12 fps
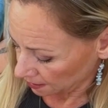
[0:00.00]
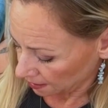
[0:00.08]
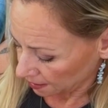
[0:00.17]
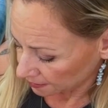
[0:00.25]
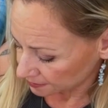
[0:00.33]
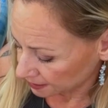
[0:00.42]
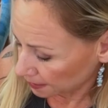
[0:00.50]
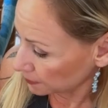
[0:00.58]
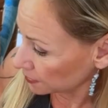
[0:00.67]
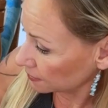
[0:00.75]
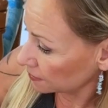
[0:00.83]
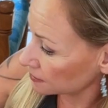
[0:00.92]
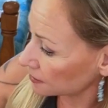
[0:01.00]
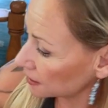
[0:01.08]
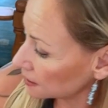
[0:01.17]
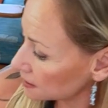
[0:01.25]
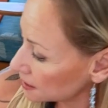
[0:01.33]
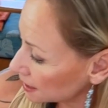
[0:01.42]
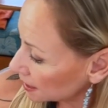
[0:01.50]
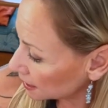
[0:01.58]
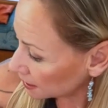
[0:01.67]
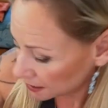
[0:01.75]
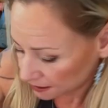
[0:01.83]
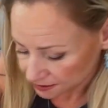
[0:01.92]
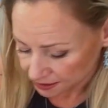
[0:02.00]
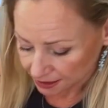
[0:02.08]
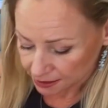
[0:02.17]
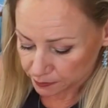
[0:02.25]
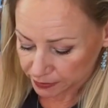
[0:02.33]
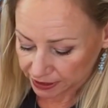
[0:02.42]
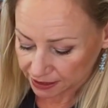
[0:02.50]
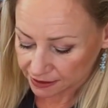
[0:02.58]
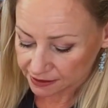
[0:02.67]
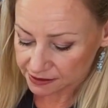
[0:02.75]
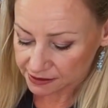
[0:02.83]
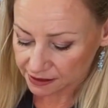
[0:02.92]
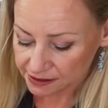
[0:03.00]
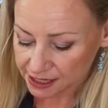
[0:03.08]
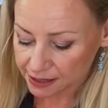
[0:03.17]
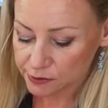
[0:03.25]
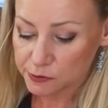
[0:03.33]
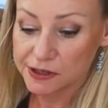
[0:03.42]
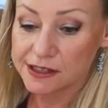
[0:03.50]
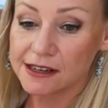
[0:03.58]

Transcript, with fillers: Acceptance is the key to inner peace. At times we must